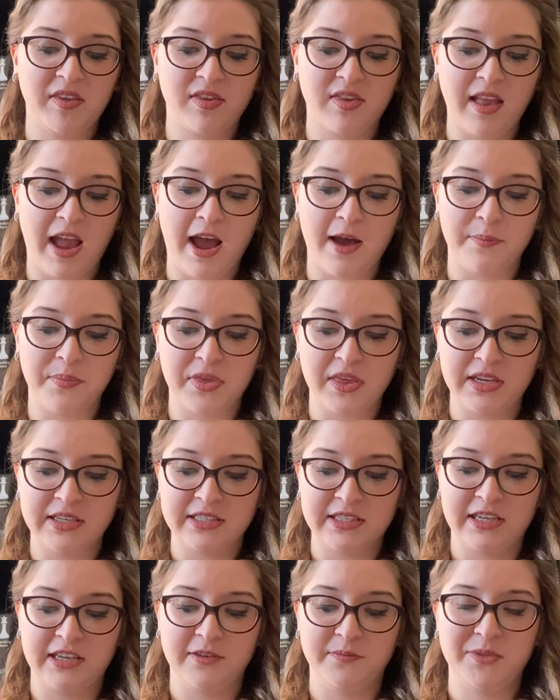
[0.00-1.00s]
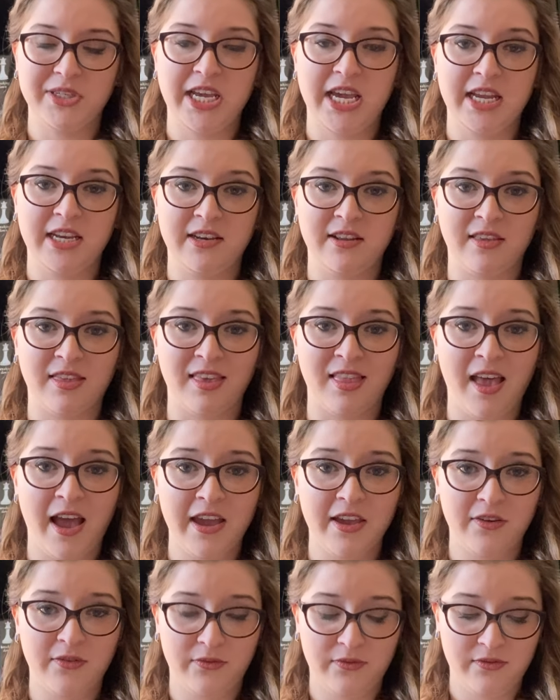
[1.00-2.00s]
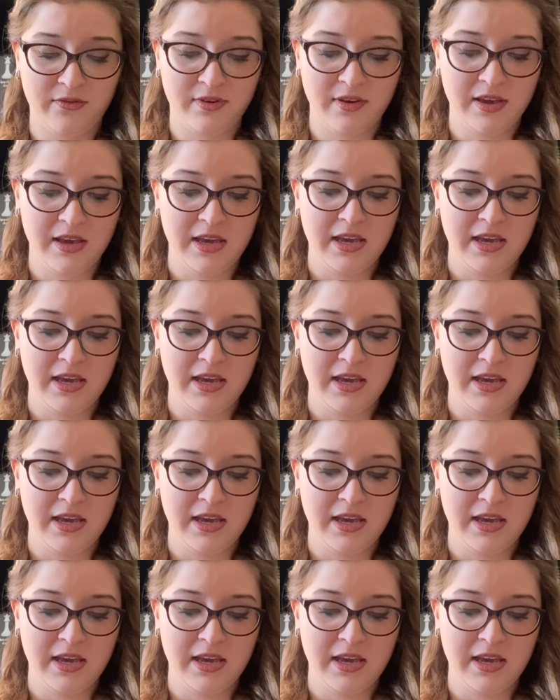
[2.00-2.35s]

stabs into him to end his life.